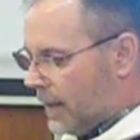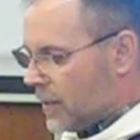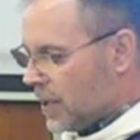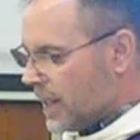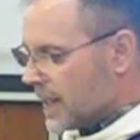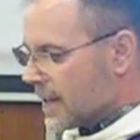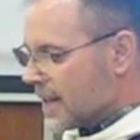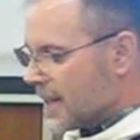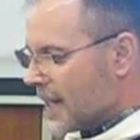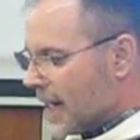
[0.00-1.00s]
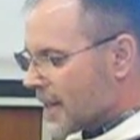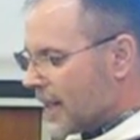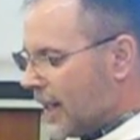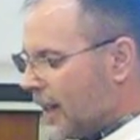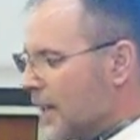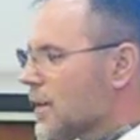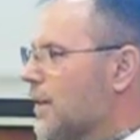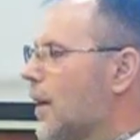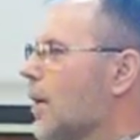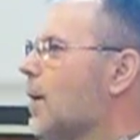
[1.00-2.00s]
Jesus is asking his
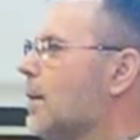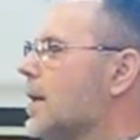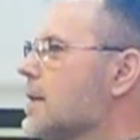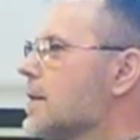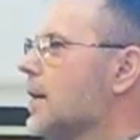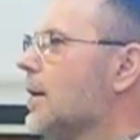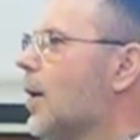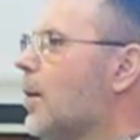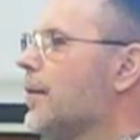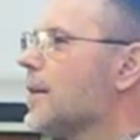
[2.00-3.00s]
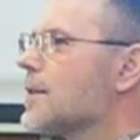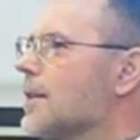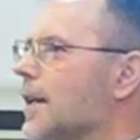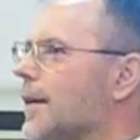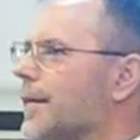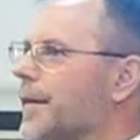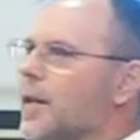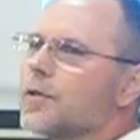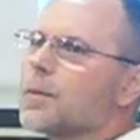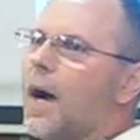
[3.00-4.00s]
followers, and obviously
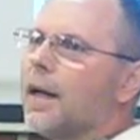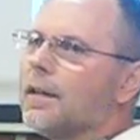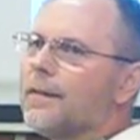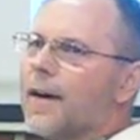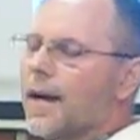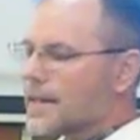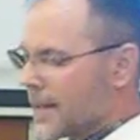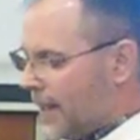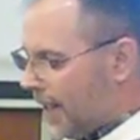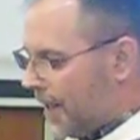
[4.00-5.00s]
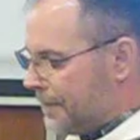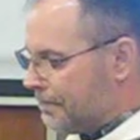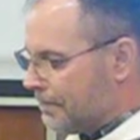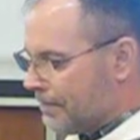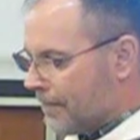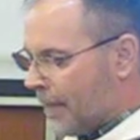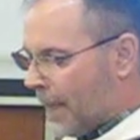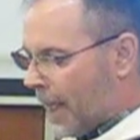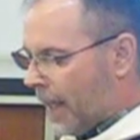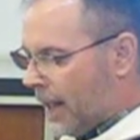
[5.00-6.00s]
each one of us here,
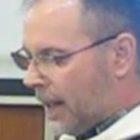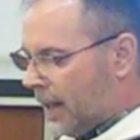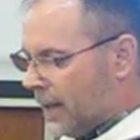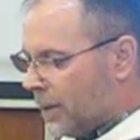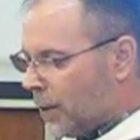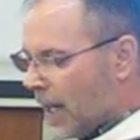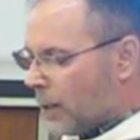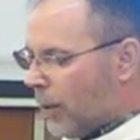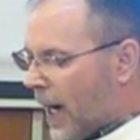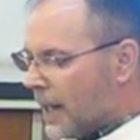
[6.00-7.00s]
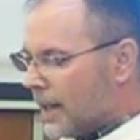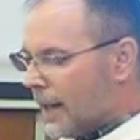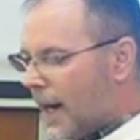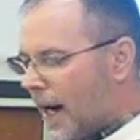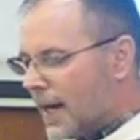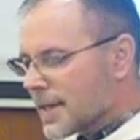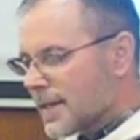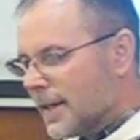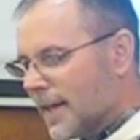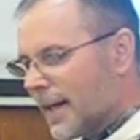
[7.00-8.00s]
to acquire hearts
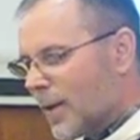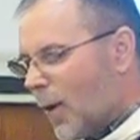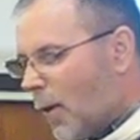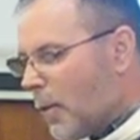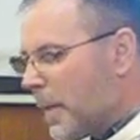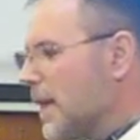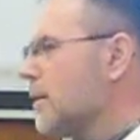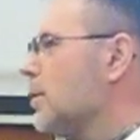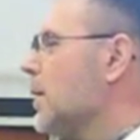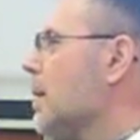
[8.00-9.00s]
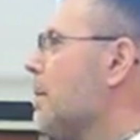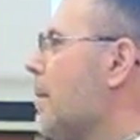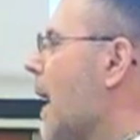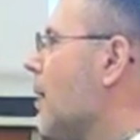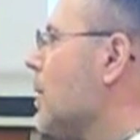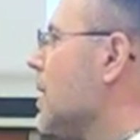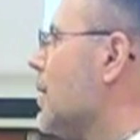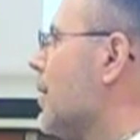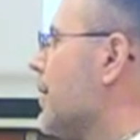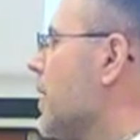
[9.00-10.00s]
that are open to the power
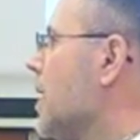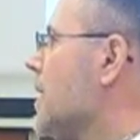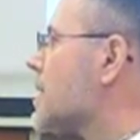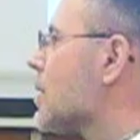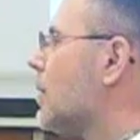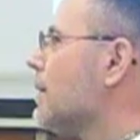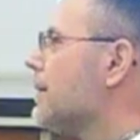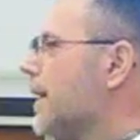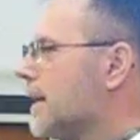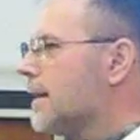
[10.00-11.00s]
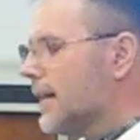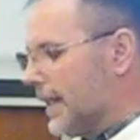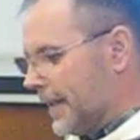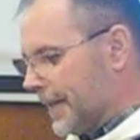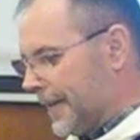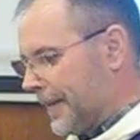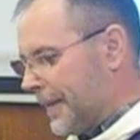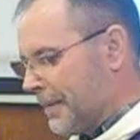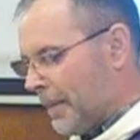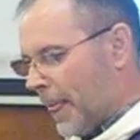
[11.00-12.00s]
of his converting
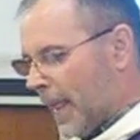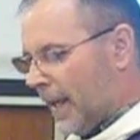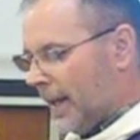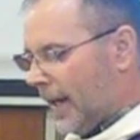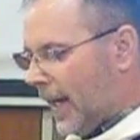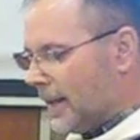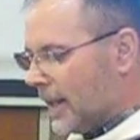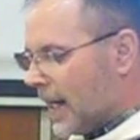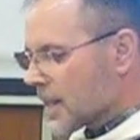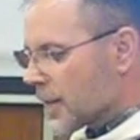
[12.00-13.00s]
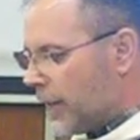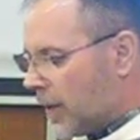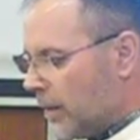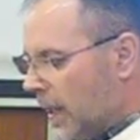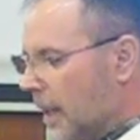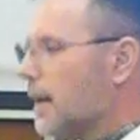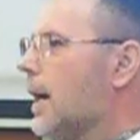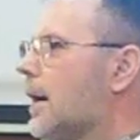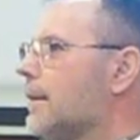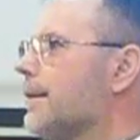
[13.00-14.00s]
and transforming
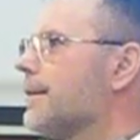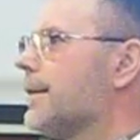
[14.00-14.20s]
love,